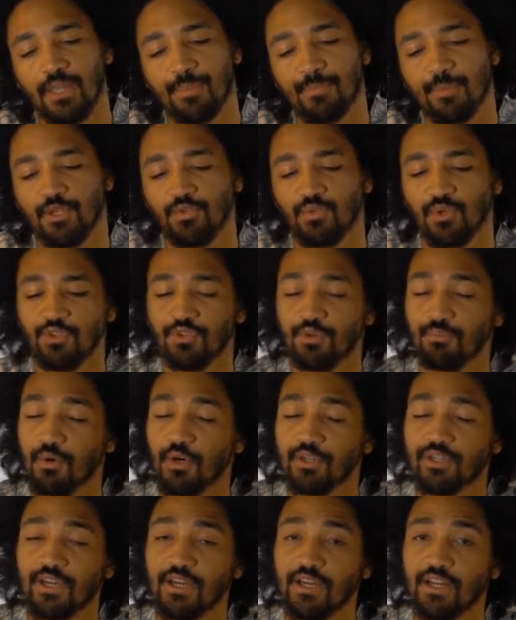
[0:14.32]
in between the
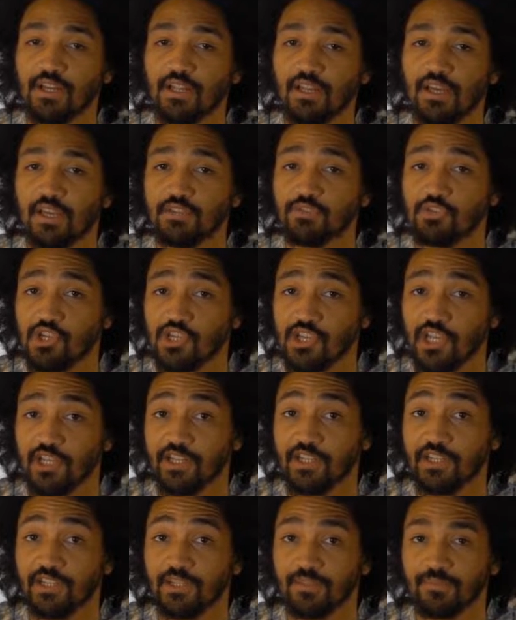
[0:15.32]
model and the
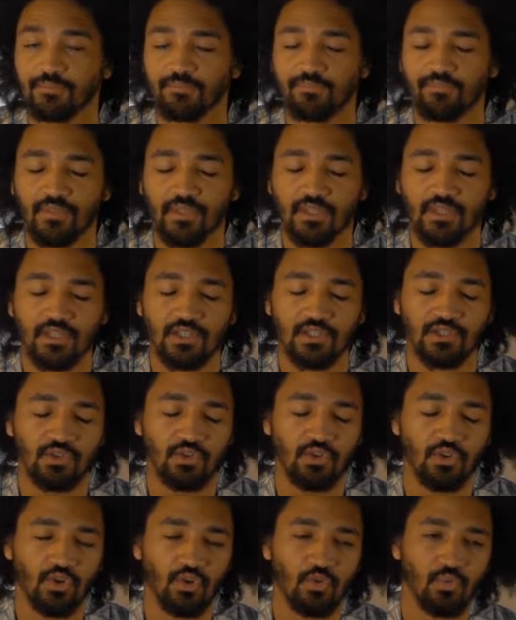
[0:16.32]
shading.
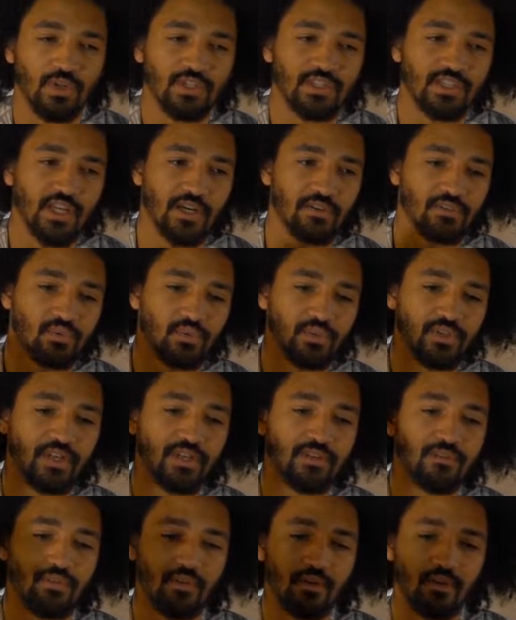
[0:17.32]
So what you have to
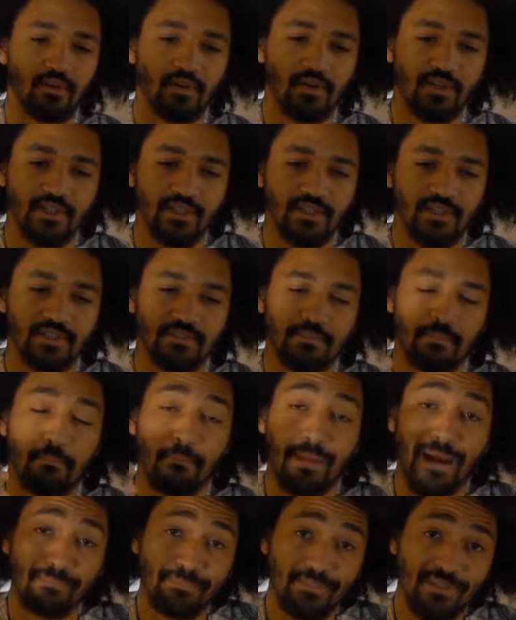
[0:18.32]
deliver is
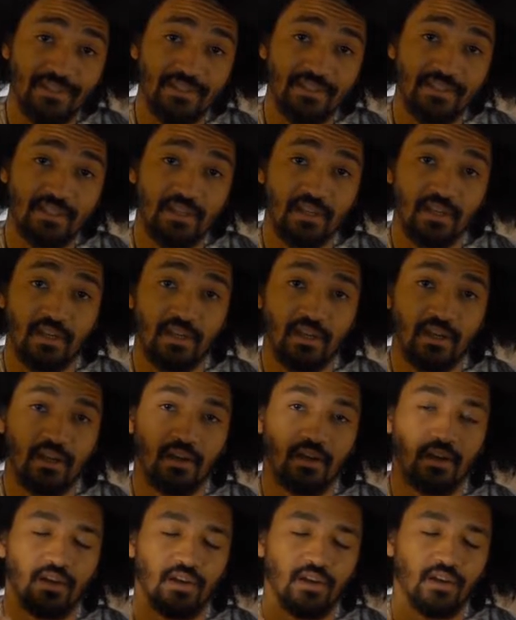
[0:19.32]
maps,
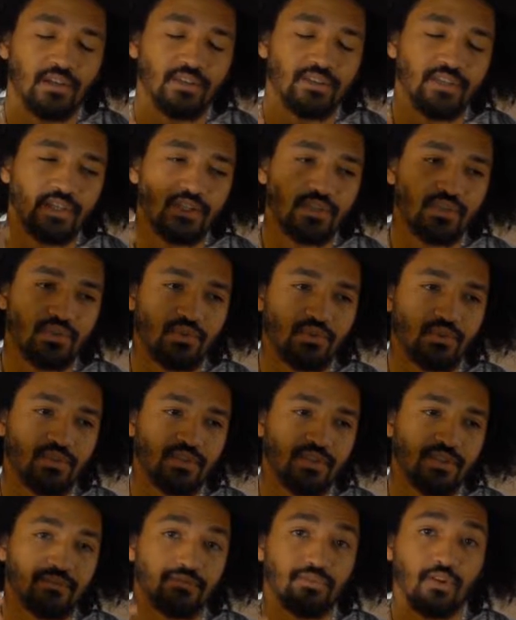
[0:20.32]

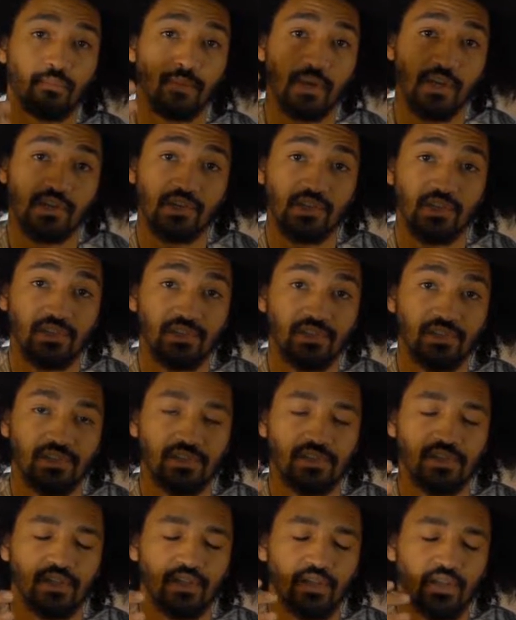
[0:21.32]
textures, information
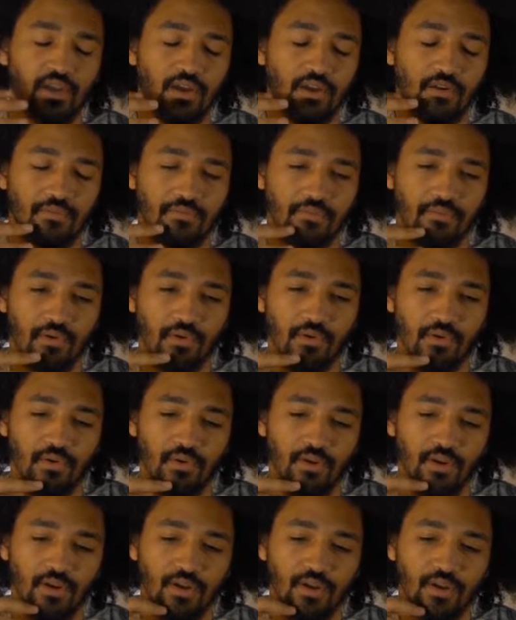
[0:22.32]

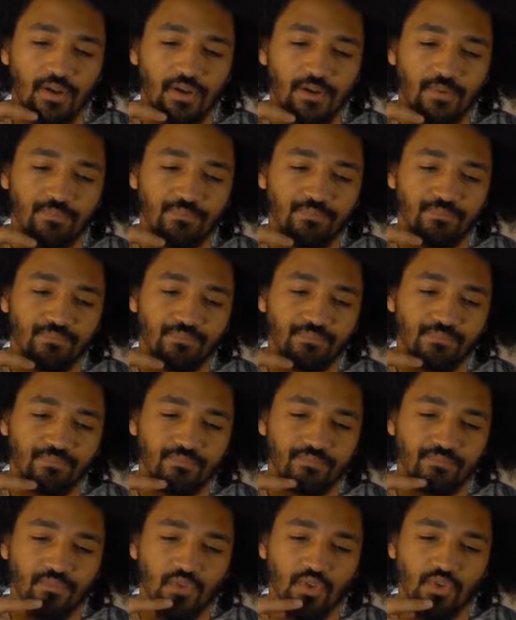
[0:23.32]
for
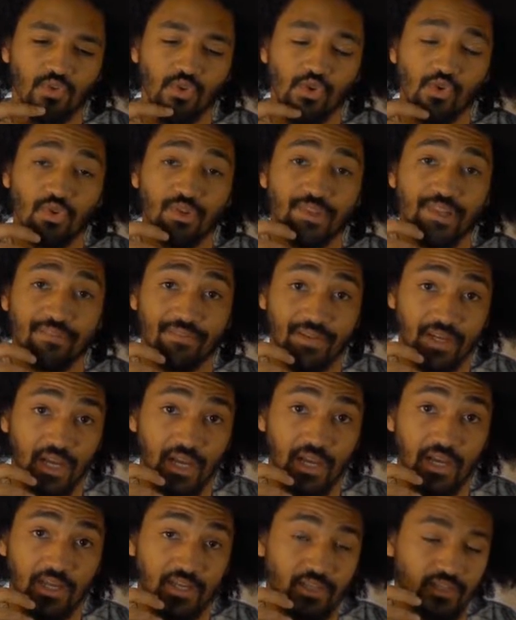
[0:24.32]
the look dev
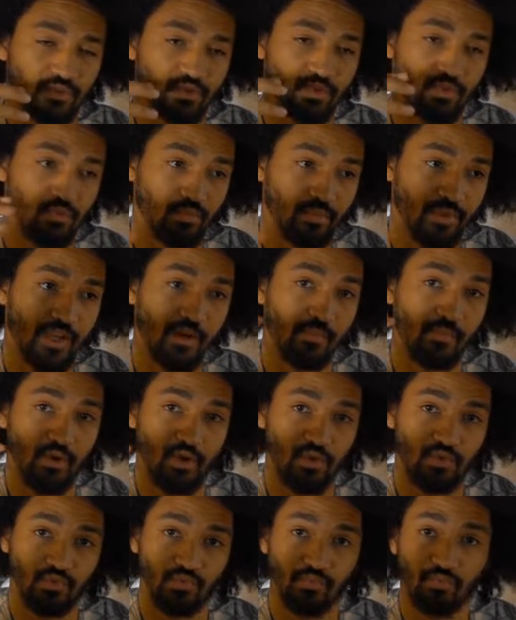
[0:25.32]
guy to be
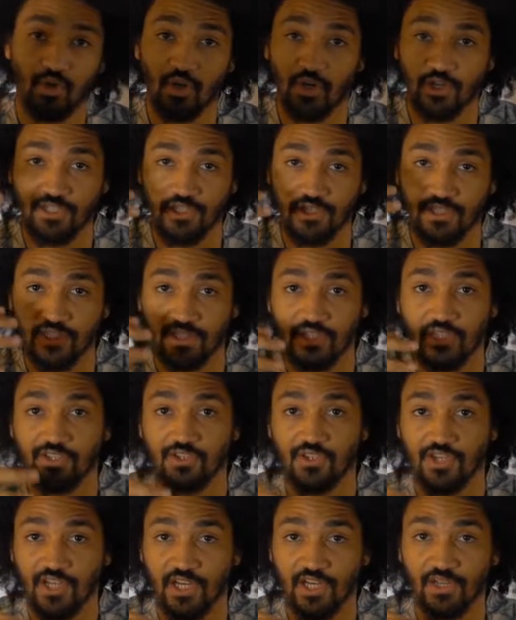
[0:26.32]
able to plug this in
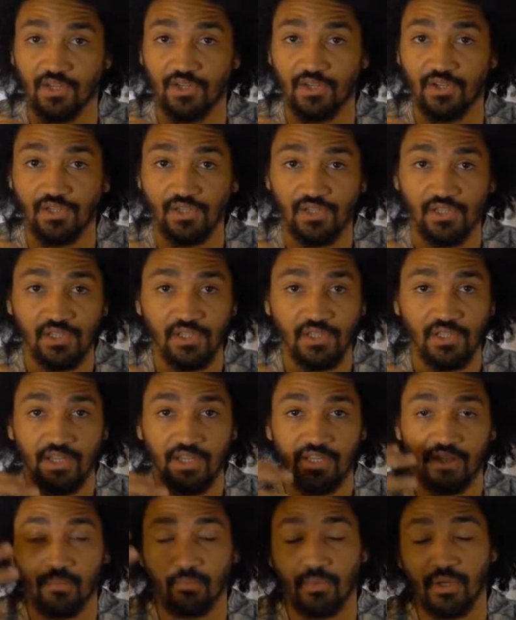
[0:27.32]
the shader,
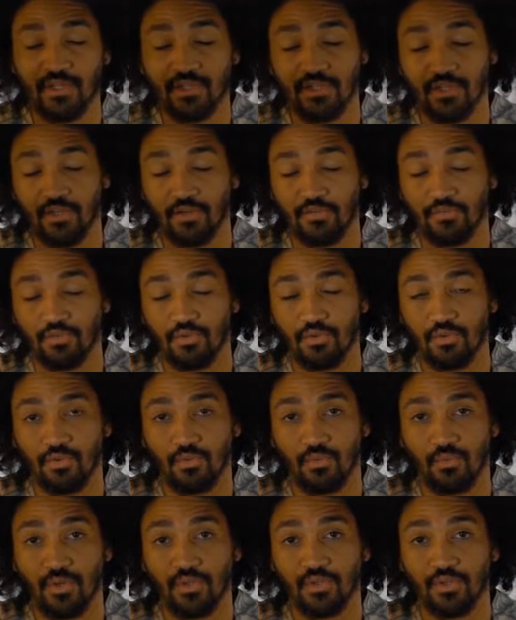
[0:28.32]
depending of
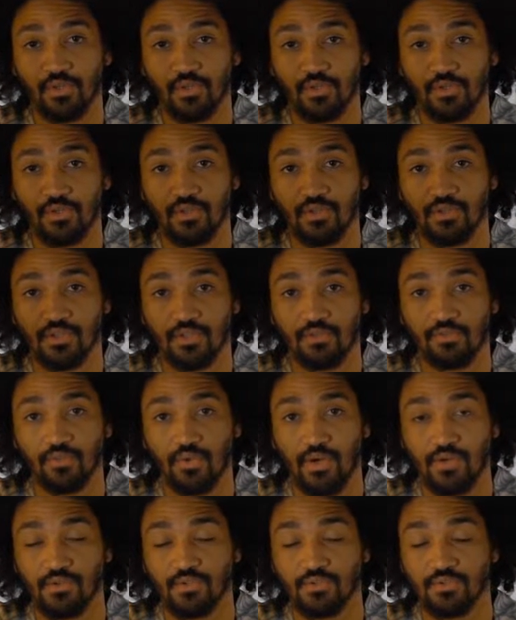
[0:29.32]
the render
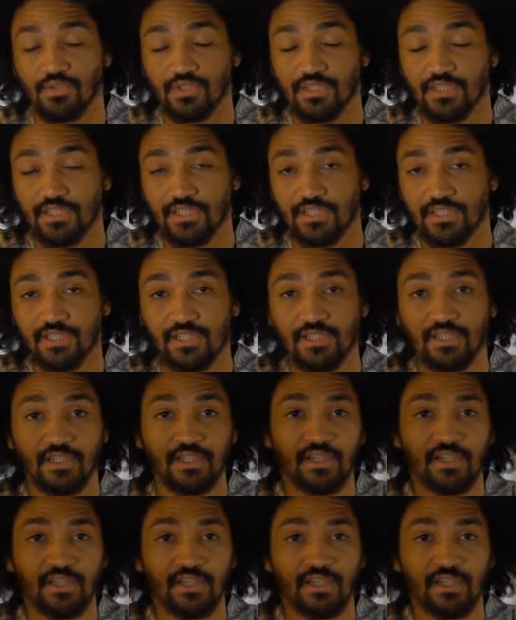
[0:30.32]
software you're using,